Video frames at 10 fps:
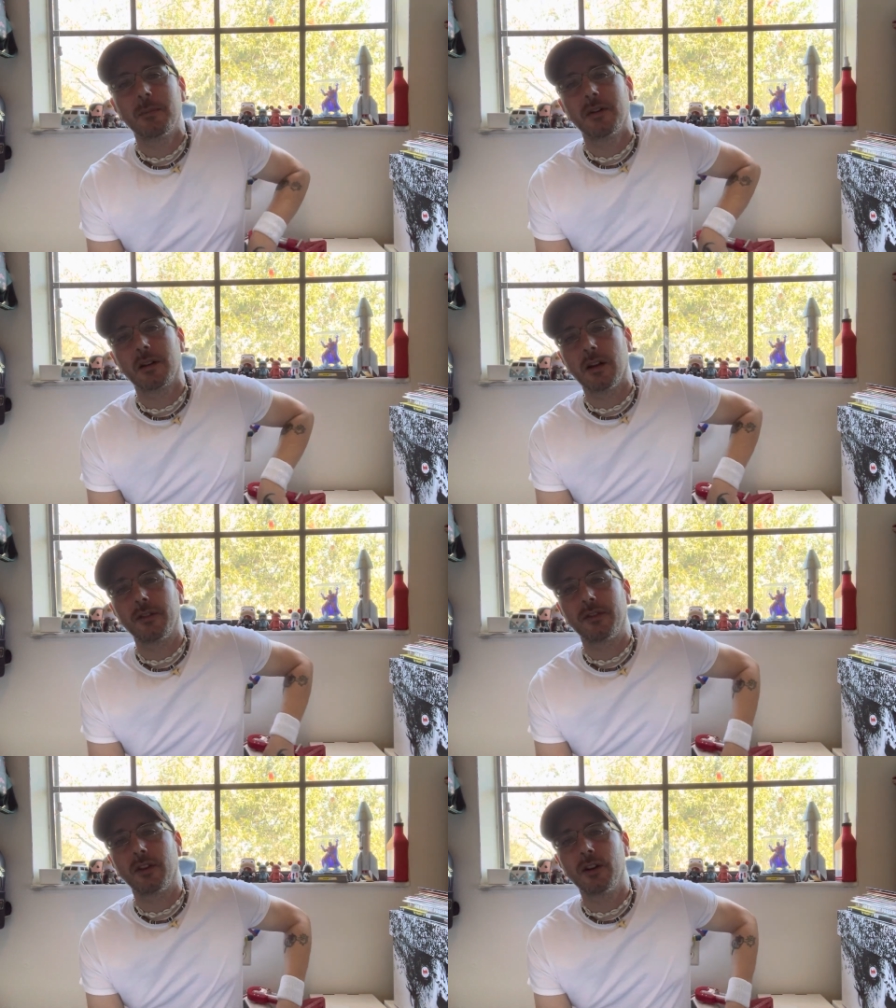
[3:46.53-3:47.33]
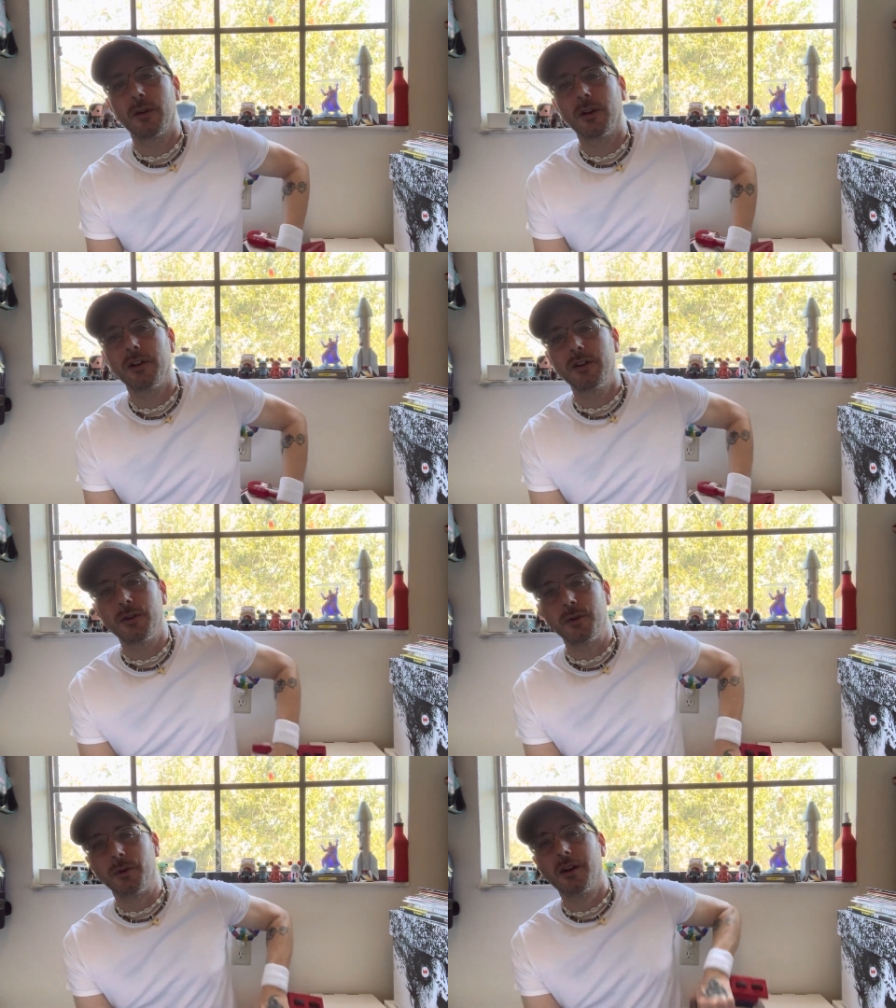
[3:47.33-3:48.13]
but also a
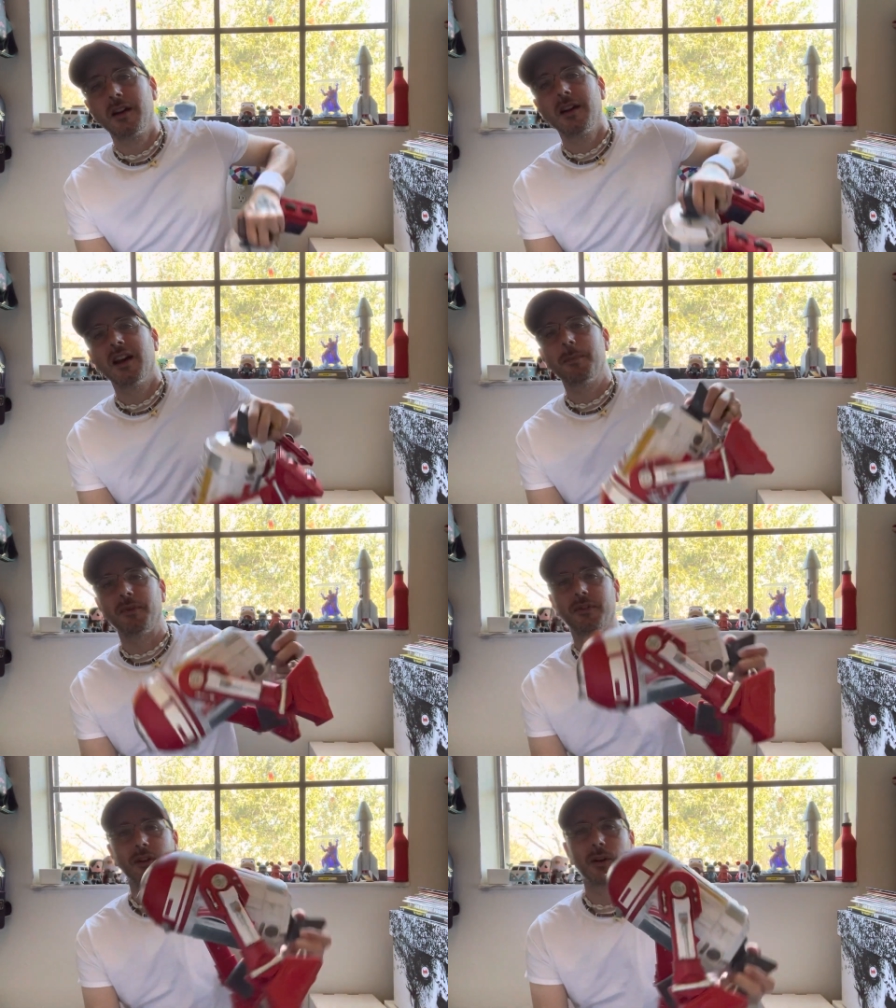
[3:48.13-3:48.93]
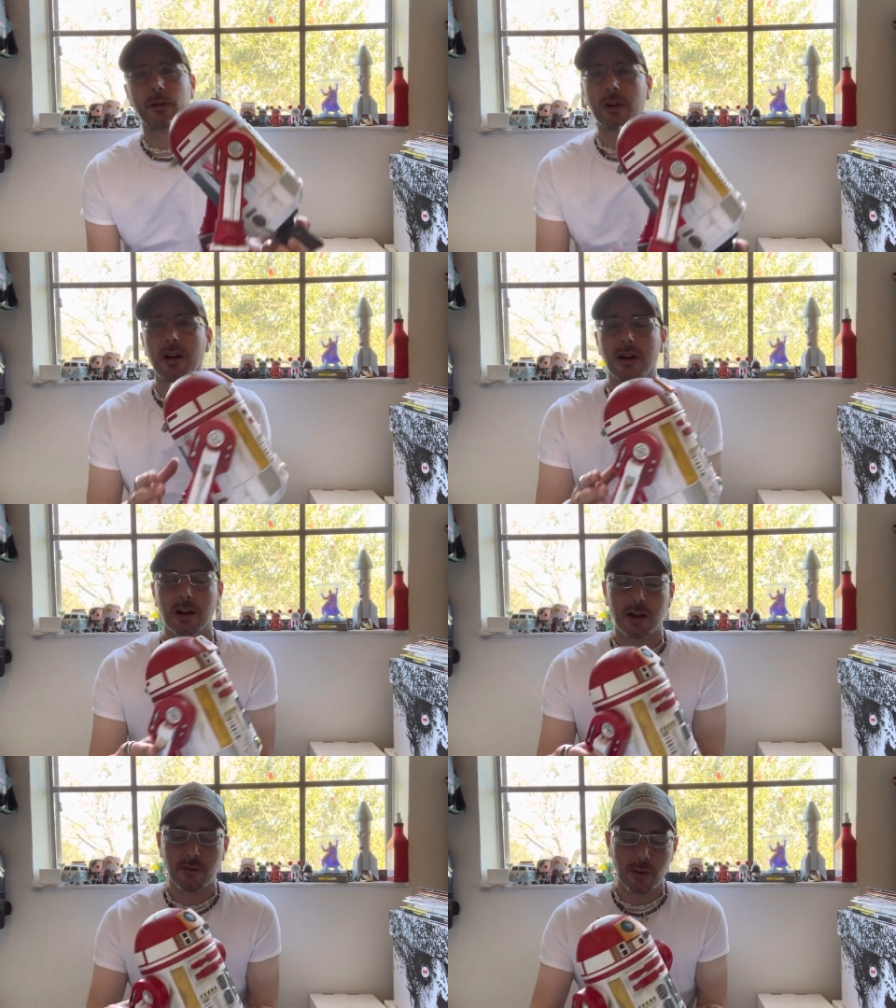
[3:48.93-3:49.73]
new episode
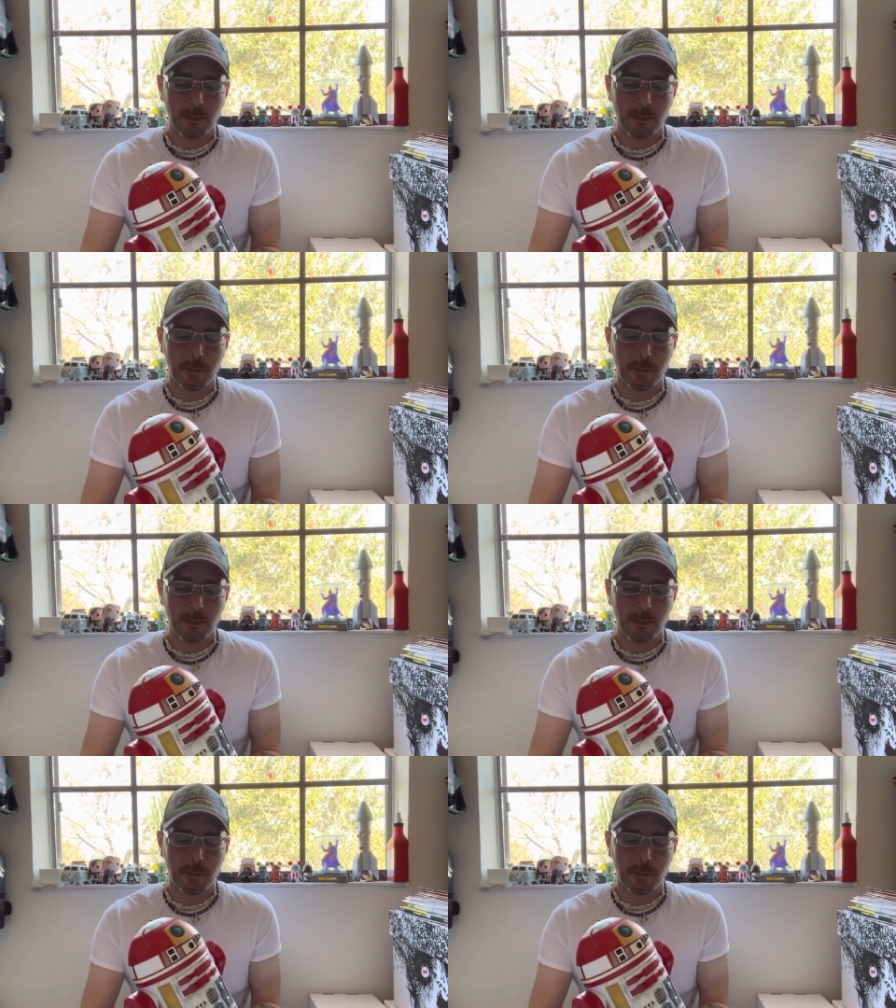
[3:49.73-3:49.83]
of The